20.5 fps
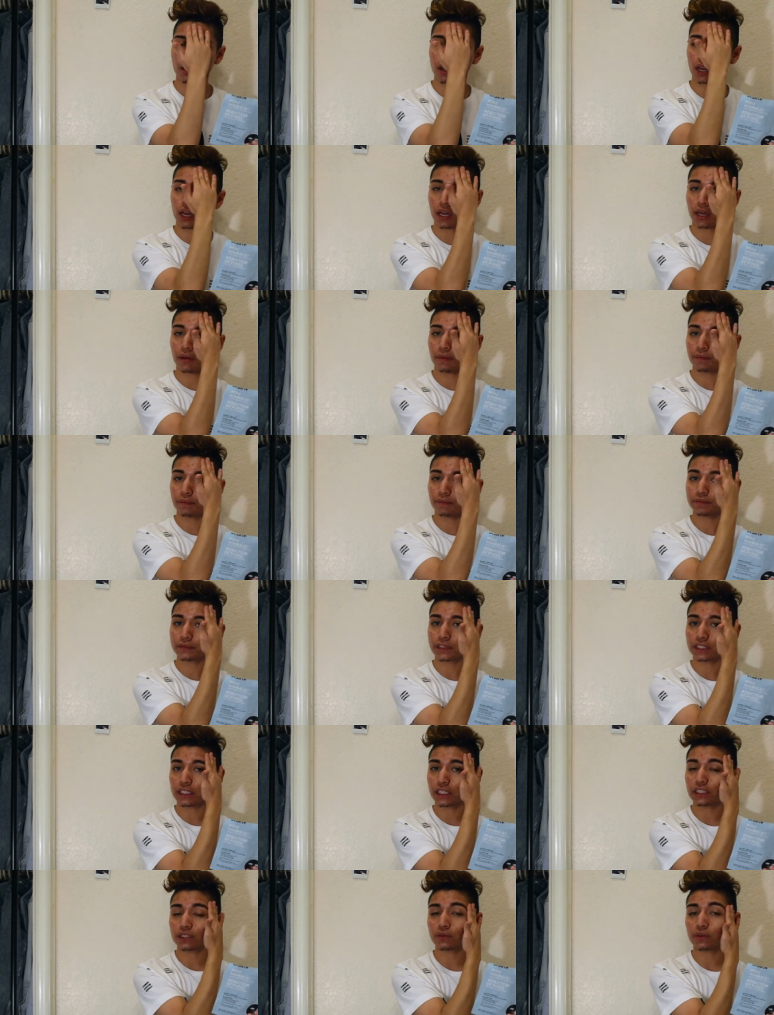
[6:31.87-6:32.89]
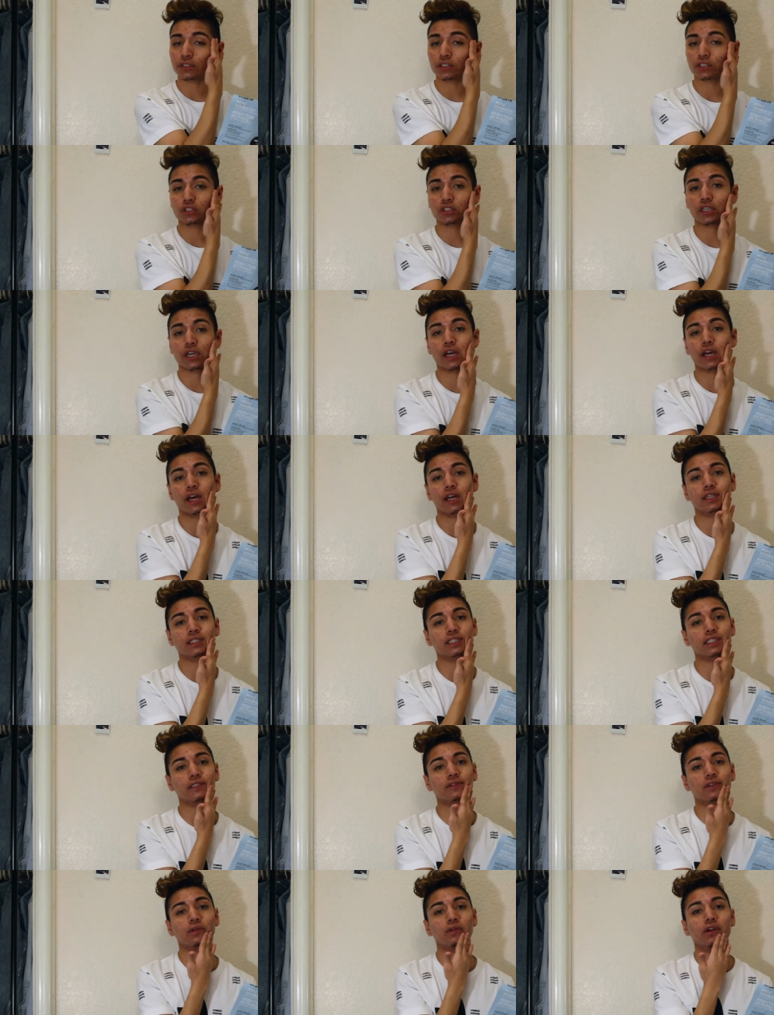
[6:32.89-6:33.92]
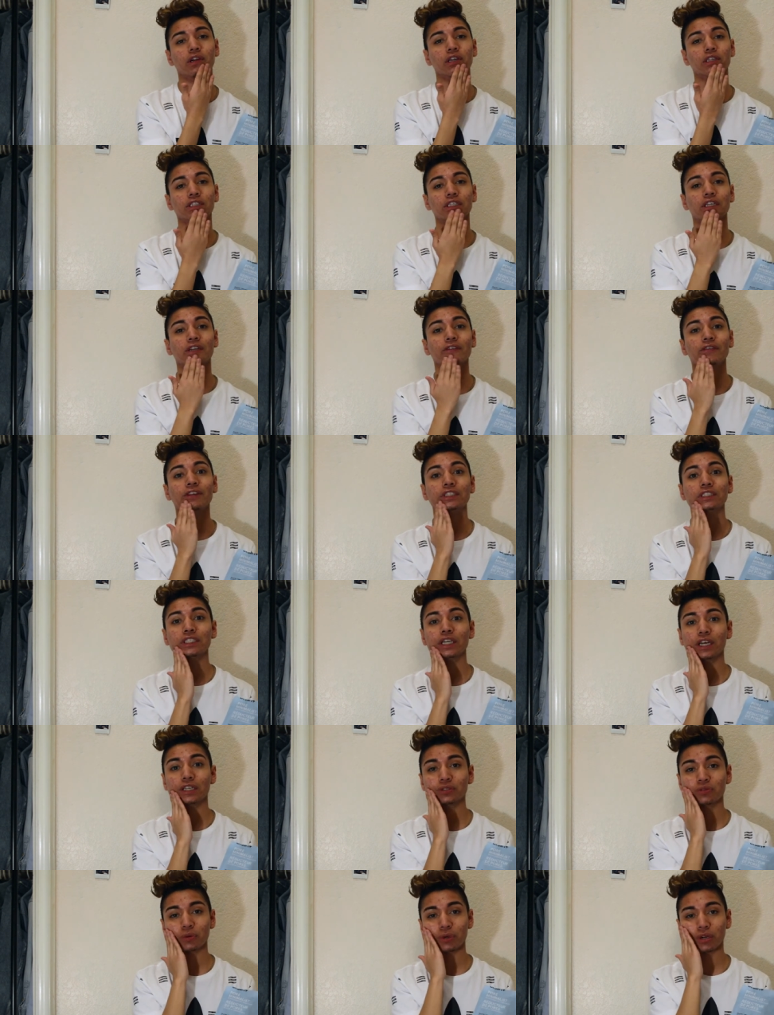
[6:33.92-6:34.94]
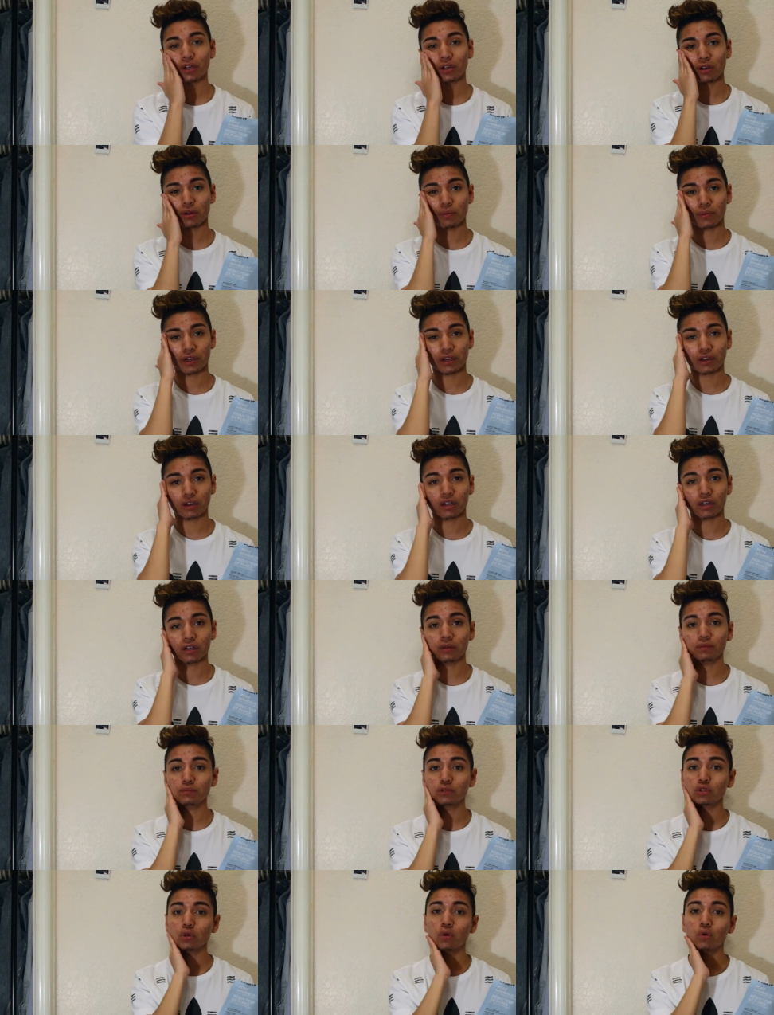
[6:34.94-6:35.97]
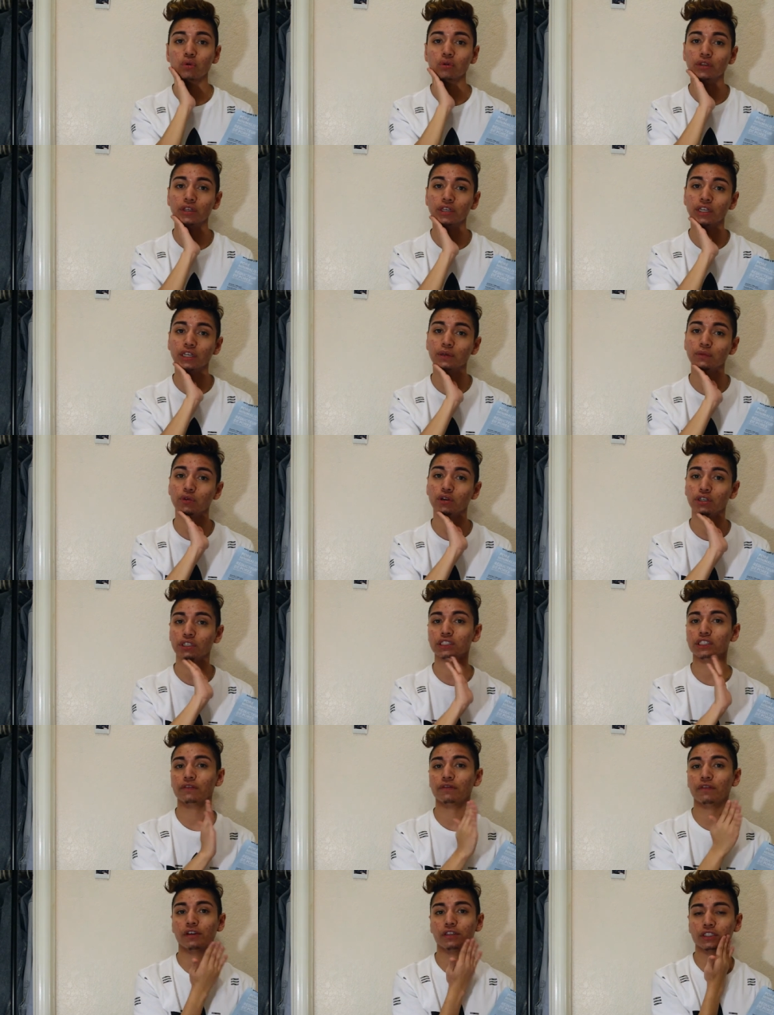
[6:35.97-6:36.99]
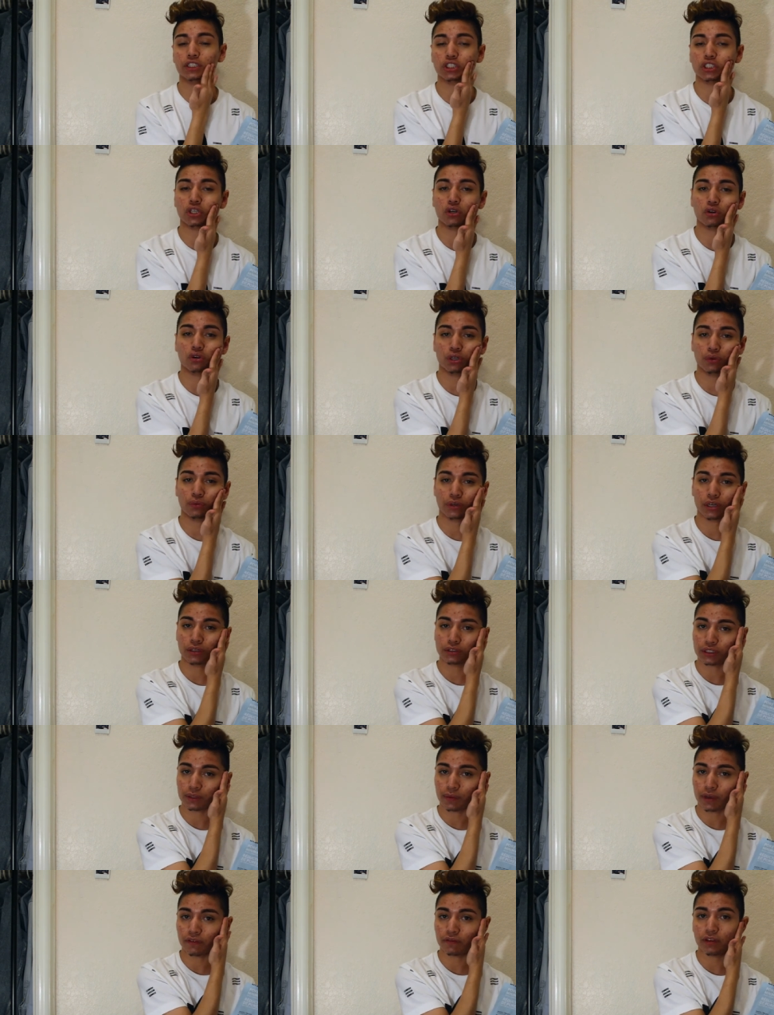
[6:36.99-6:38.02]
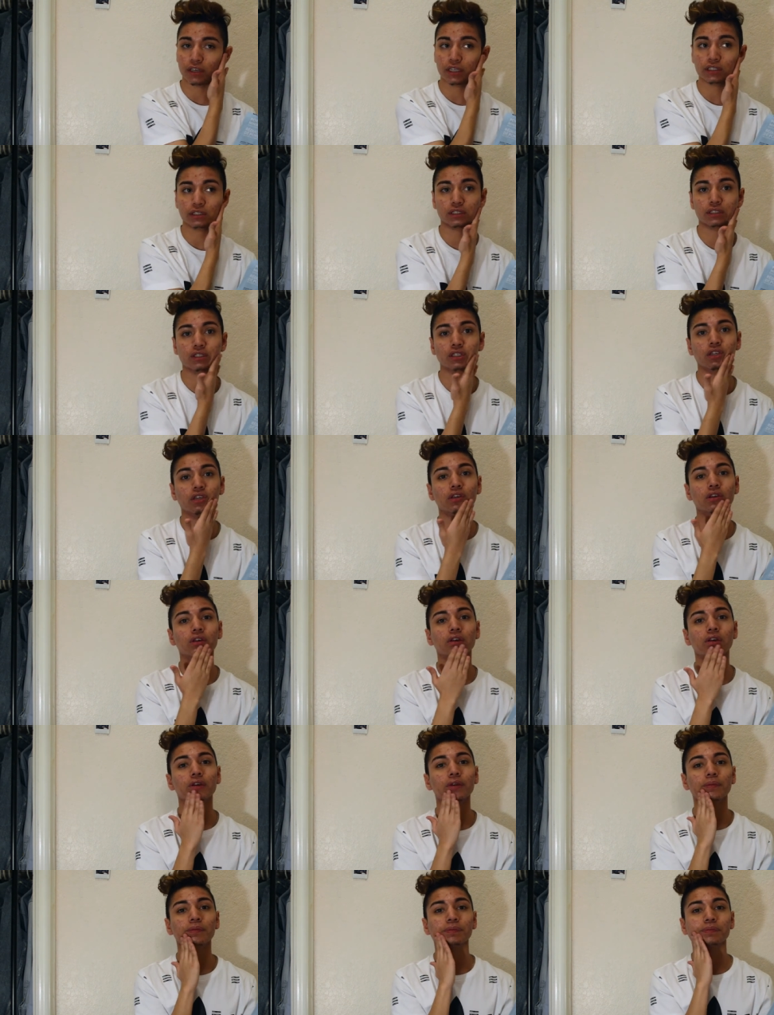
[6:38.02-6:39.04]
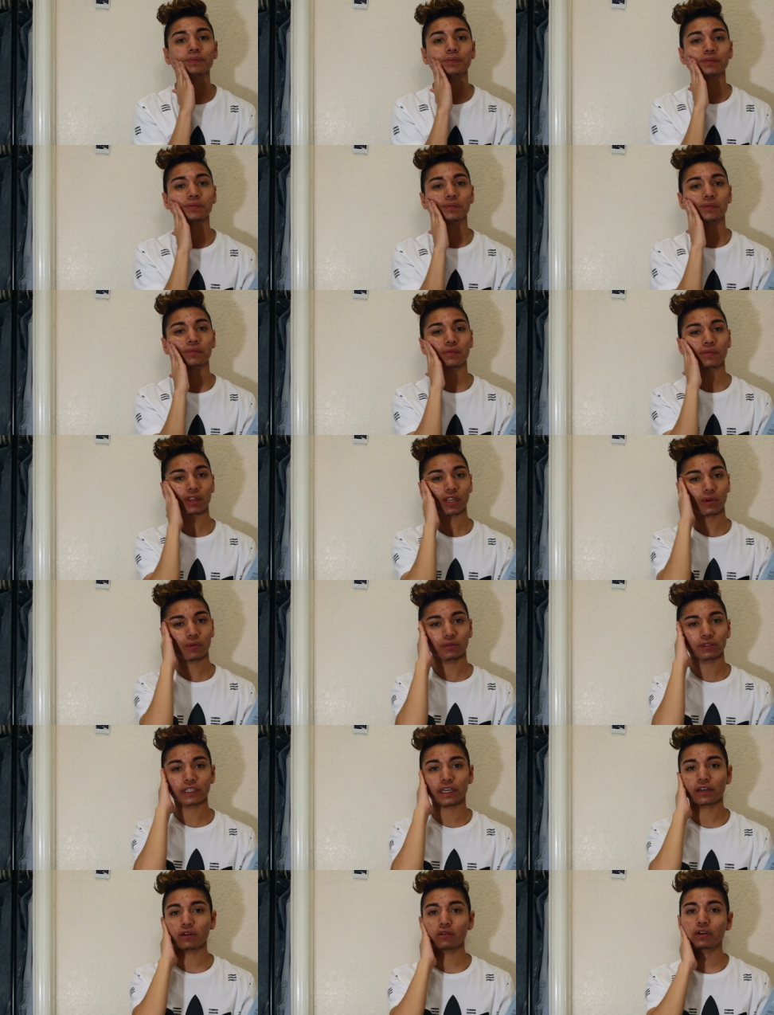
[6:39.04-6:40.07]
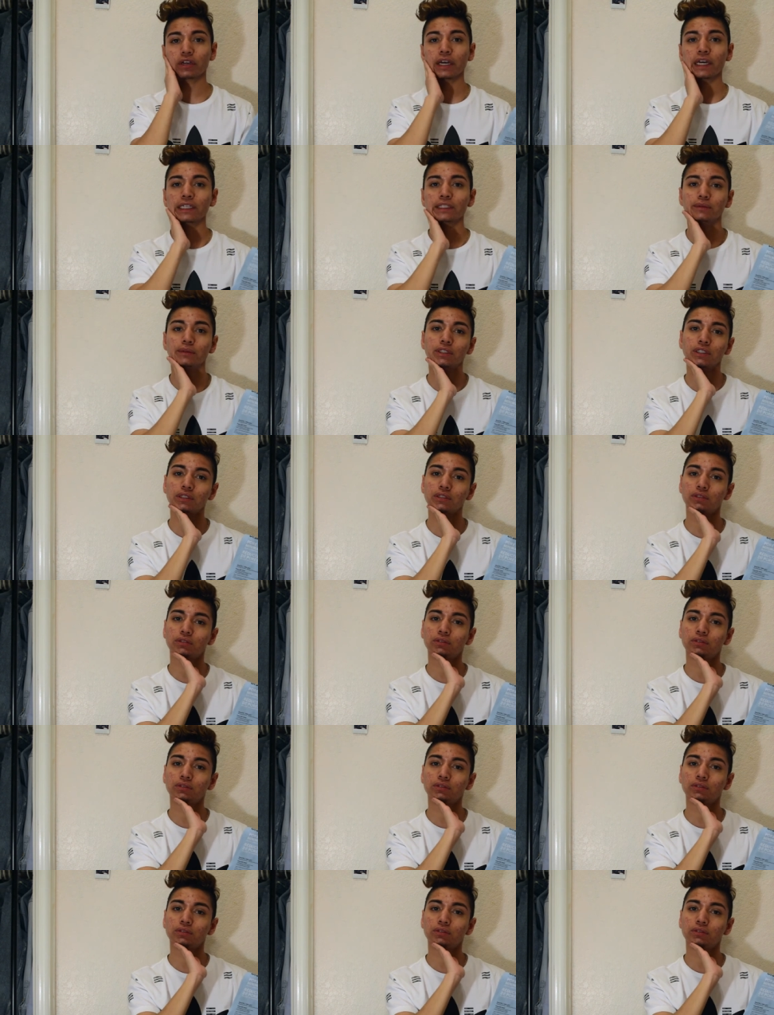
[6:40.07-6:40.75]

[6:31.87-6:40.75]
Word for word: Um, because I just wanted to try out and see if it worked. And if it does work, oh my god, I'm totally getting more because it felt so good when I was on my face. It was like orgasmic.